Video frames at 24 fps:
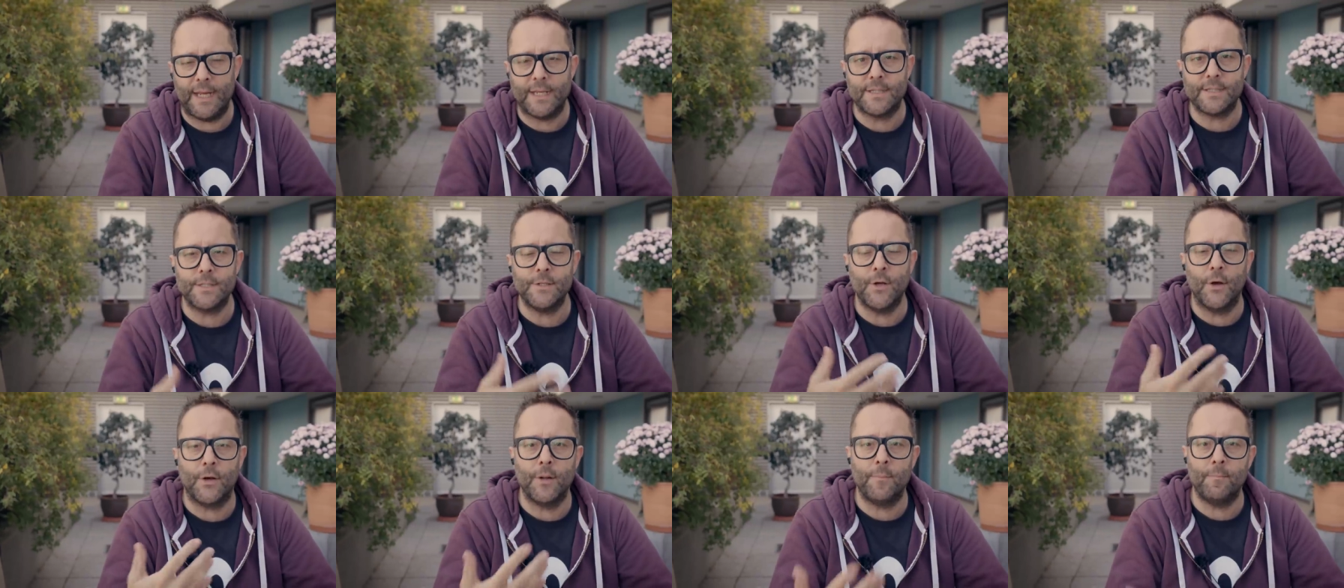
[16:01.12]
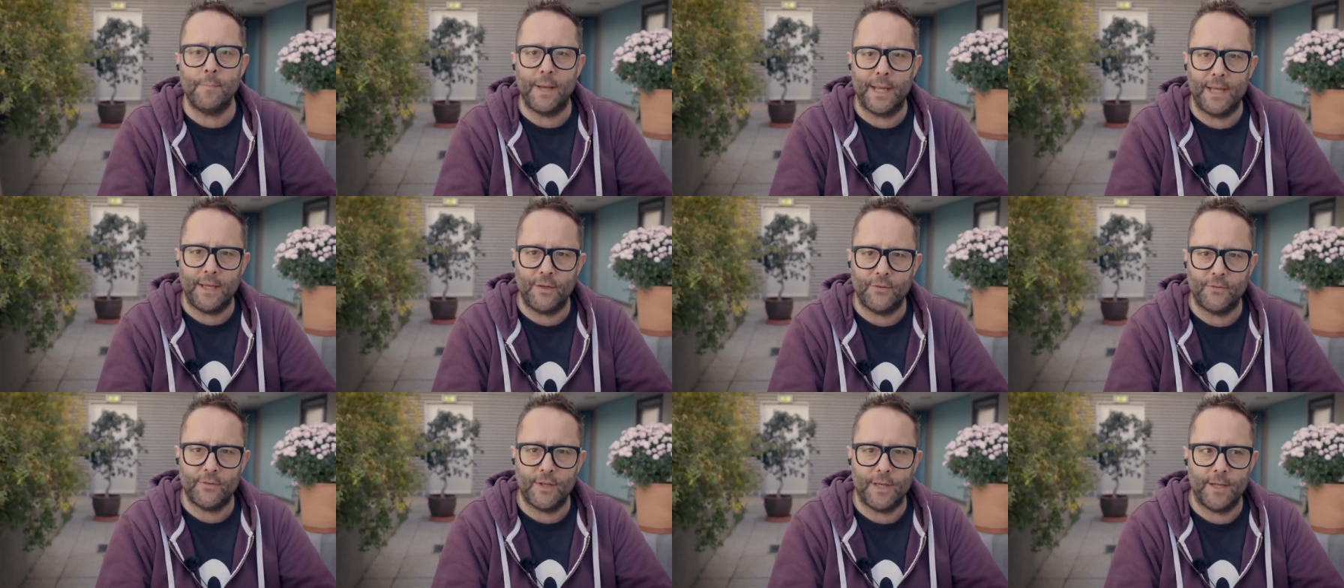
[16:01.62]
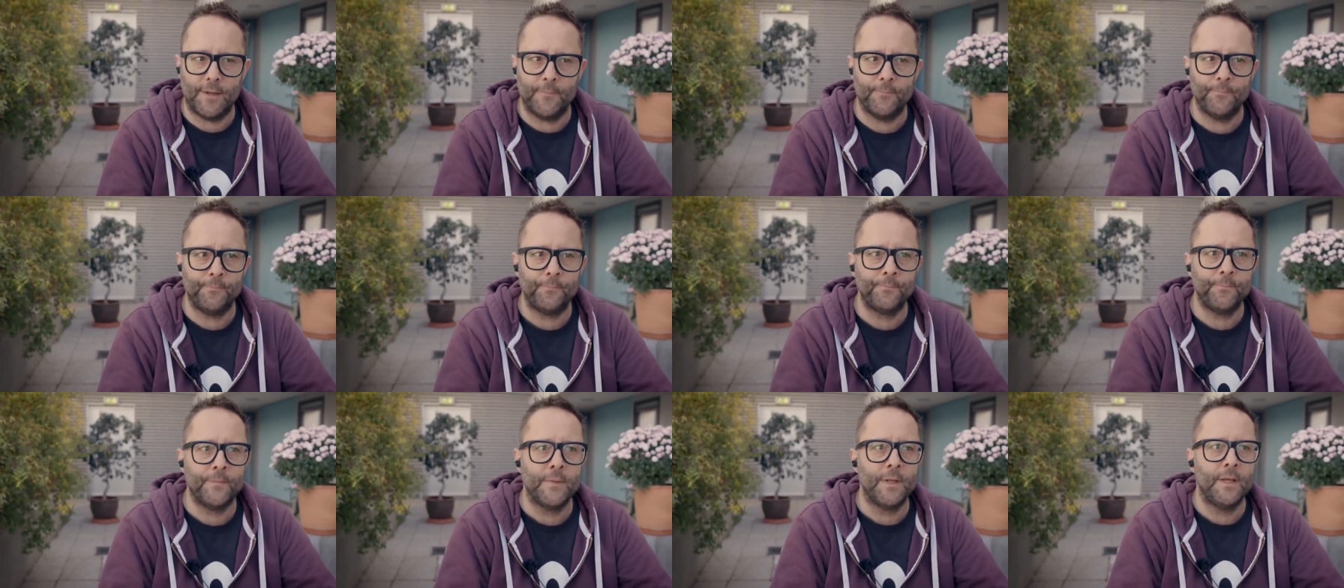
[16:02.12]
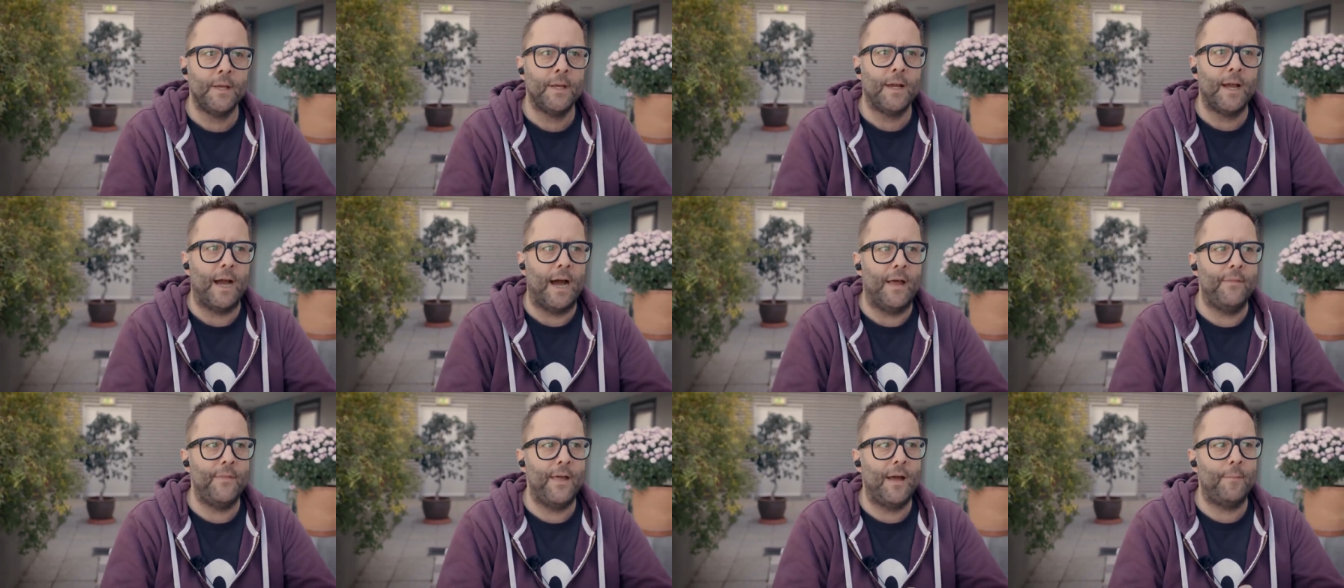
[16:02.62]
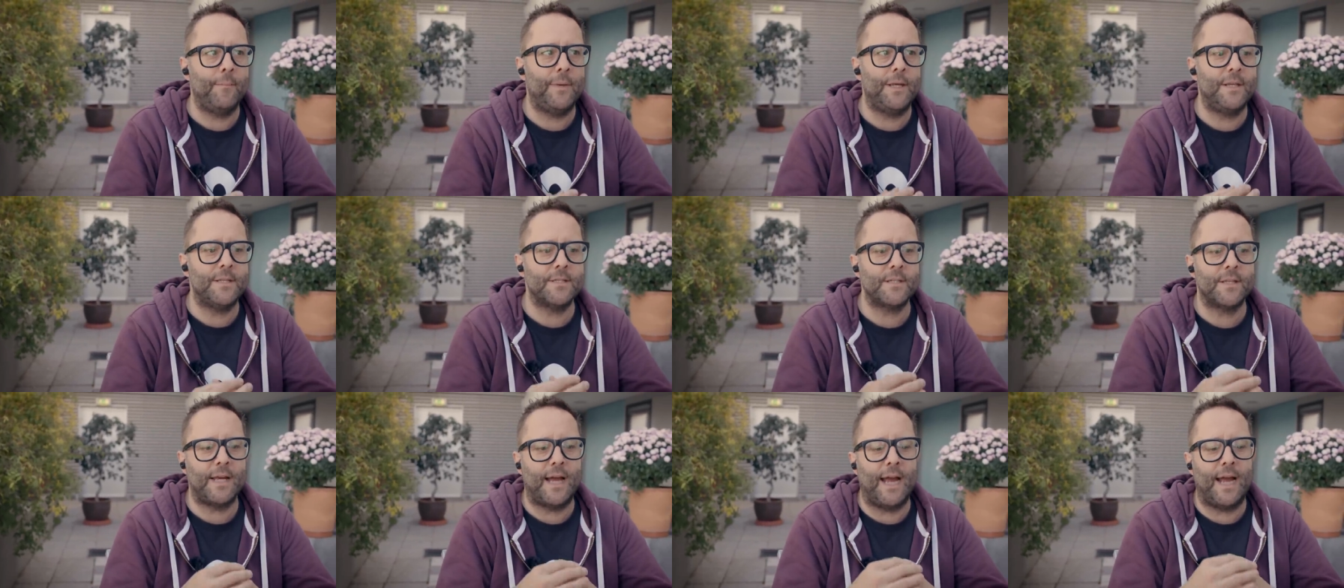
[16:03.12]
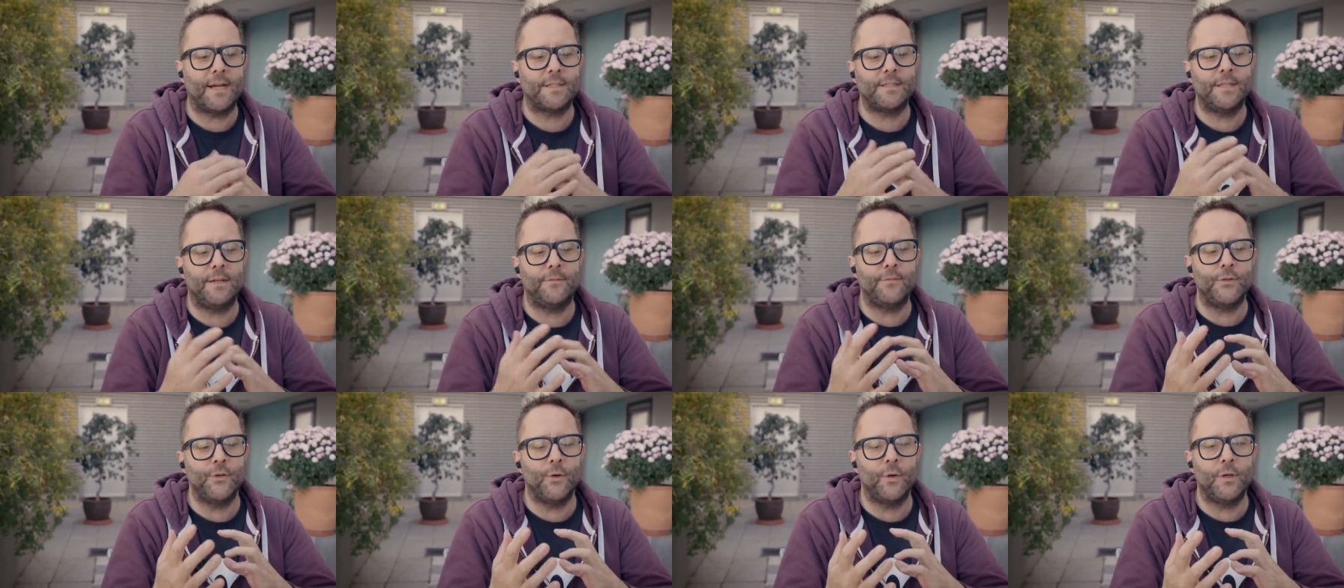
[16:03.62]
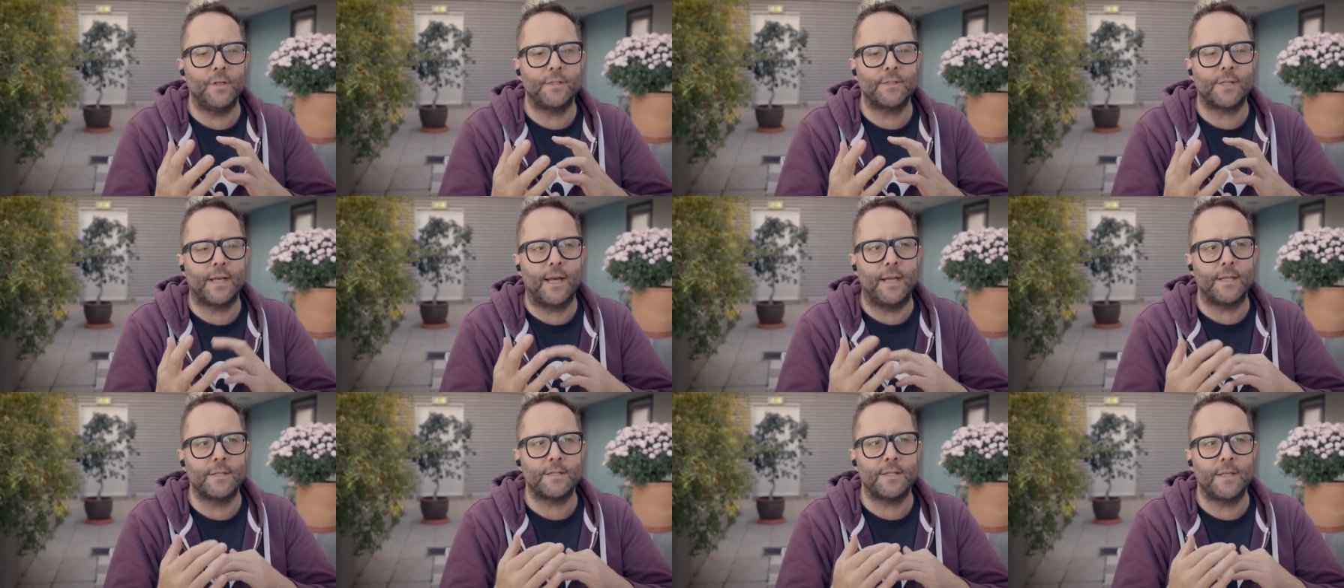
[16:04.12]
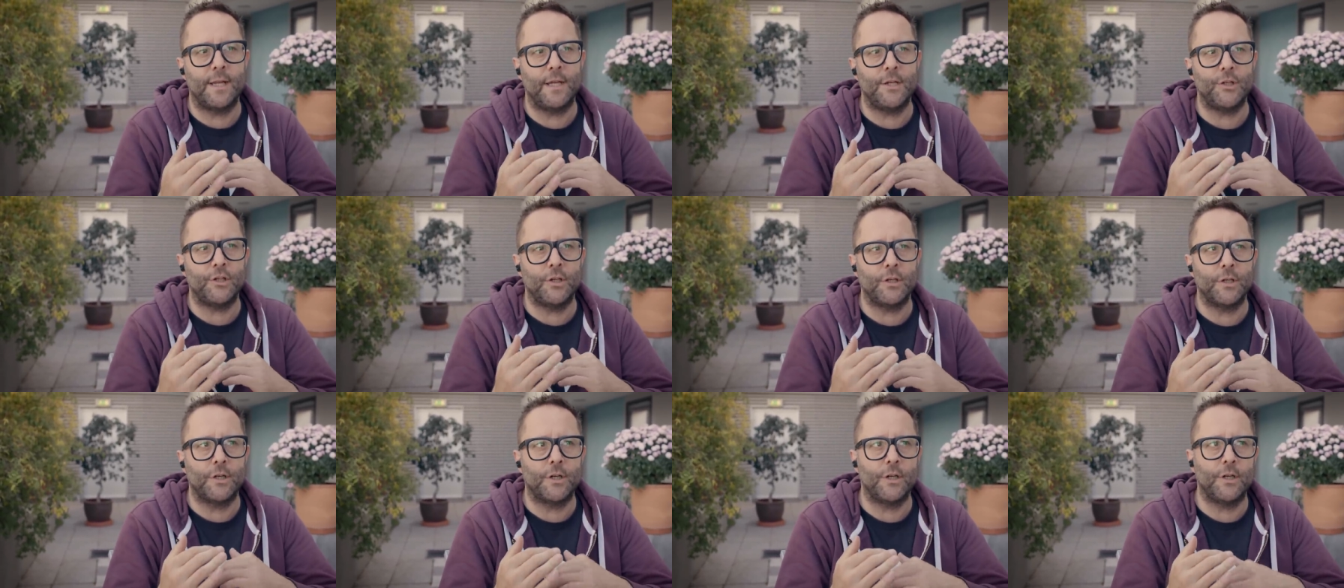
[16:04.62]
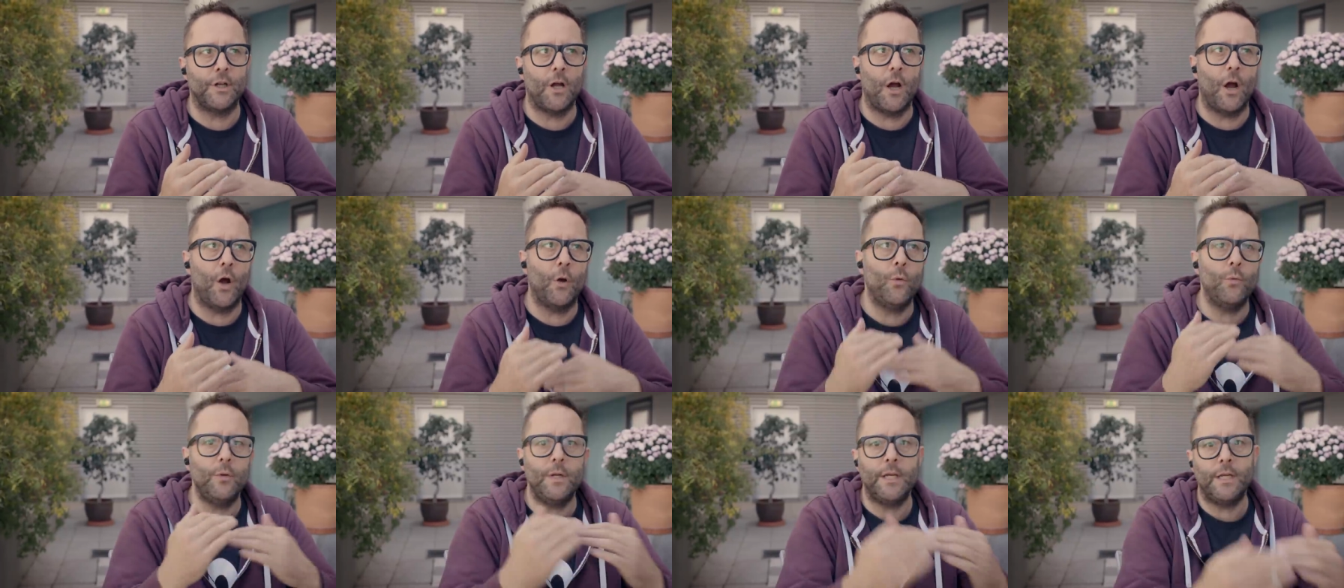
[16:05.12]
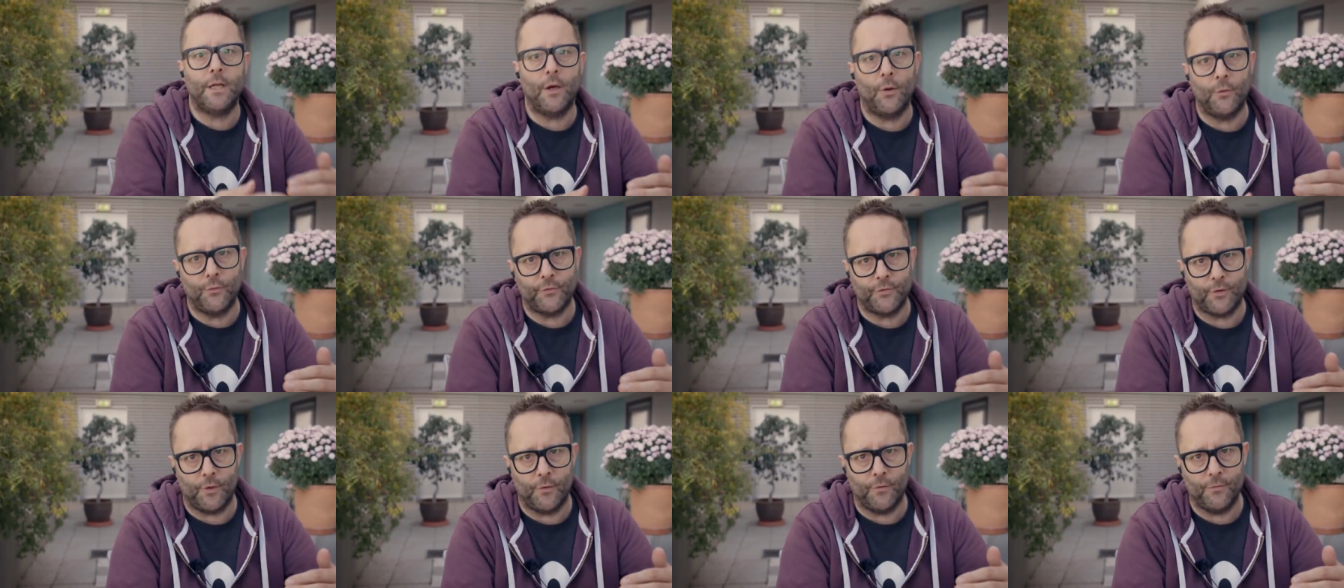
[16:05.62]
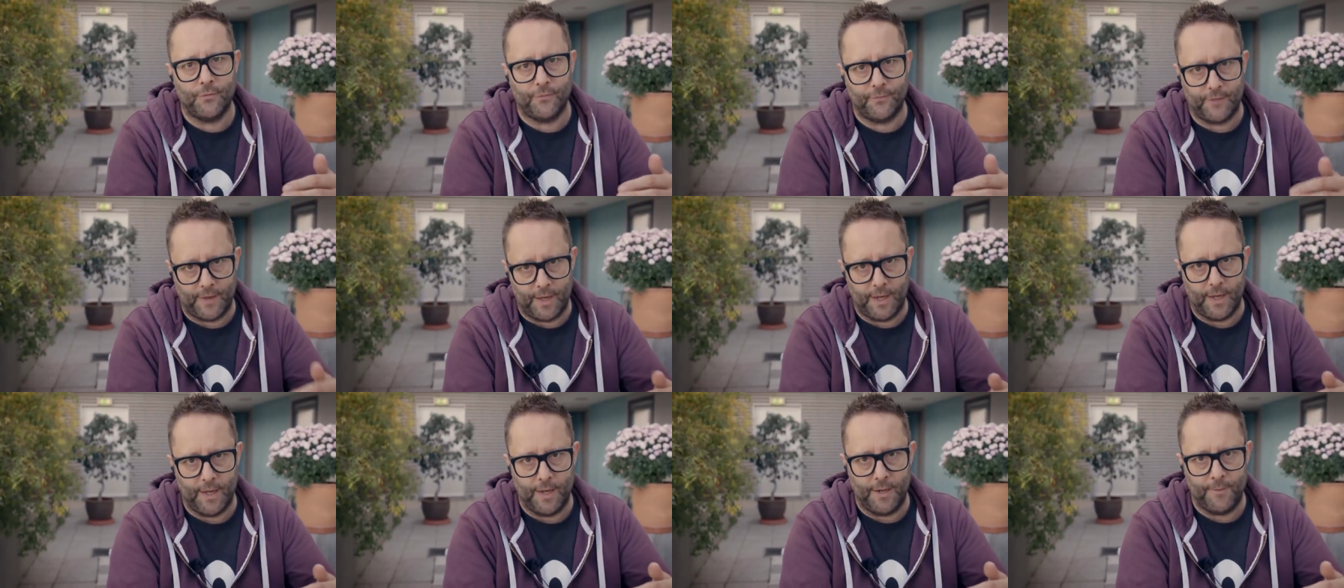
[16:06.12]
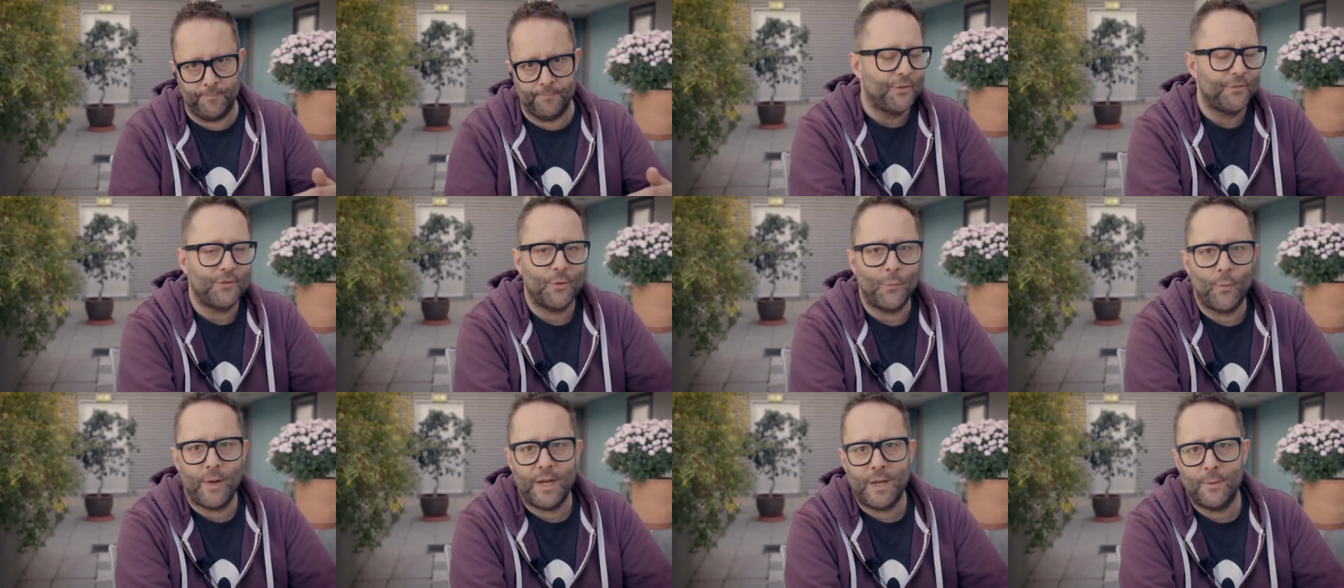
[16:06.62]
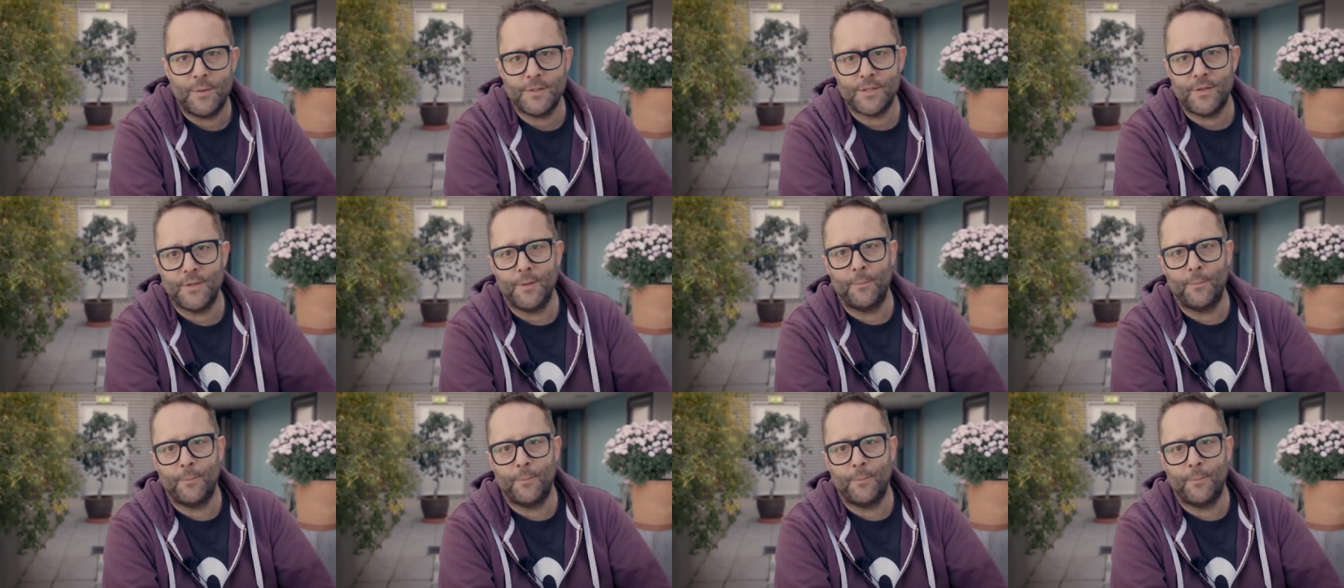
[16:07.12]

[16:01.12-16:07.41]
it's not amazing. And that means active noise cancellation can only go so far. So when I was